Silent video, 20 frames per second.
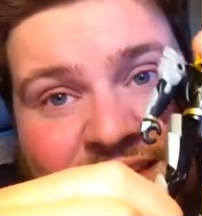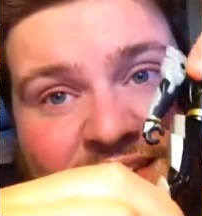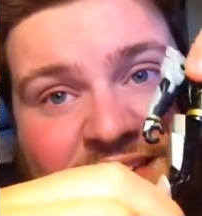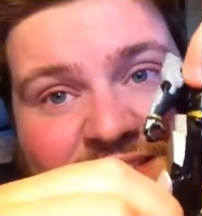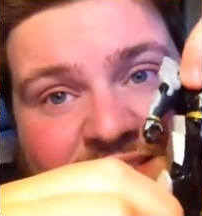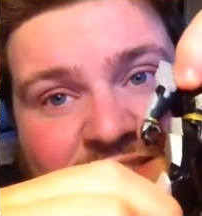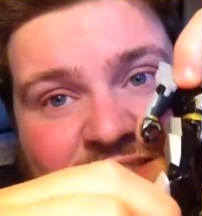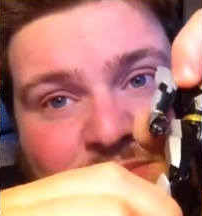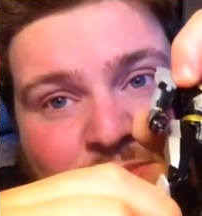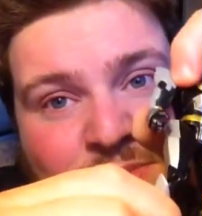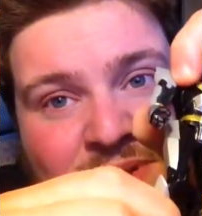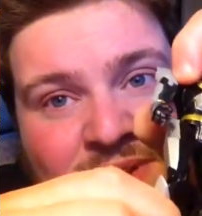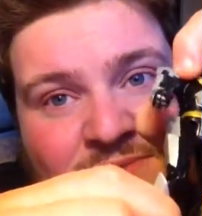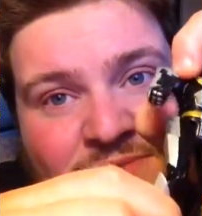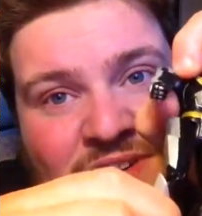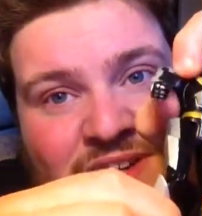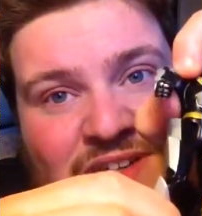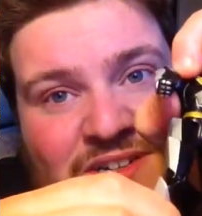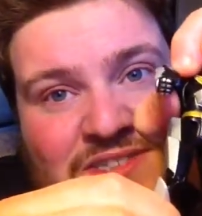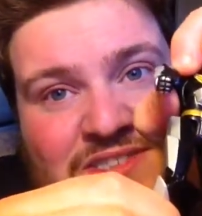his, his wee
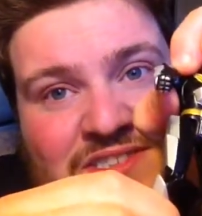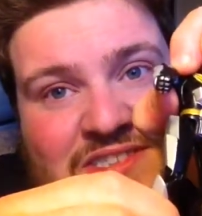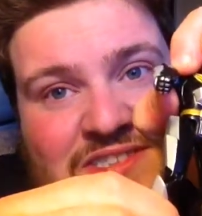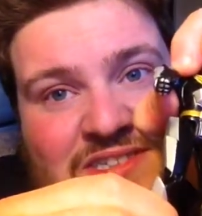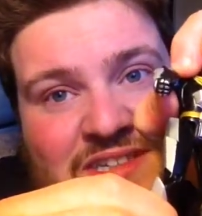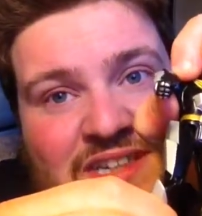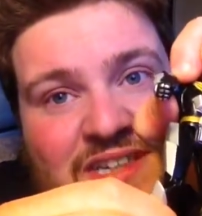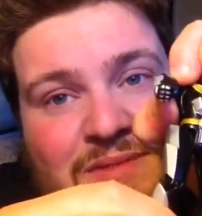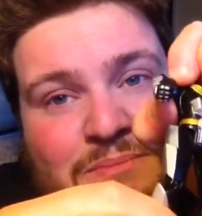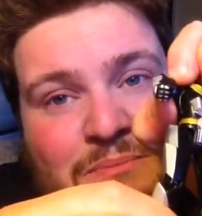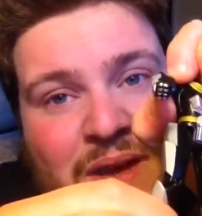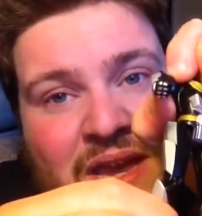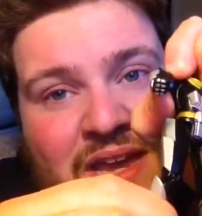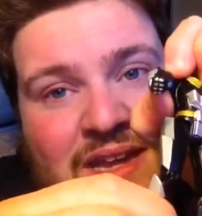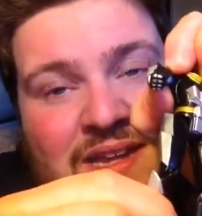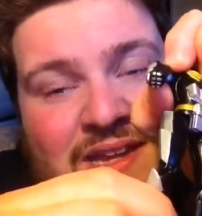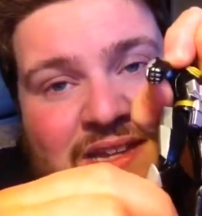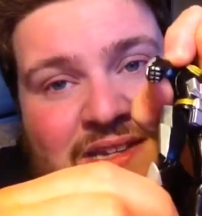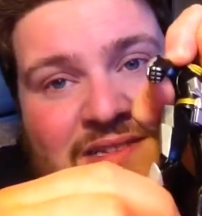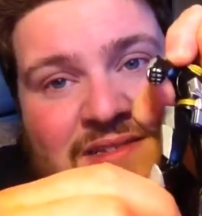fingers. They're, like,
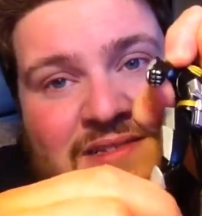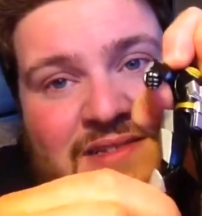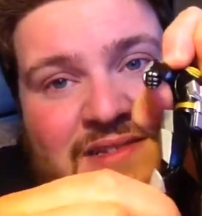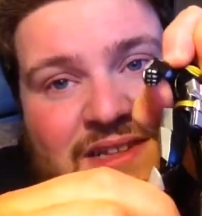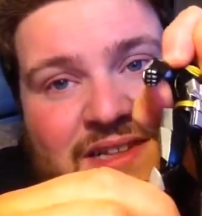painted in.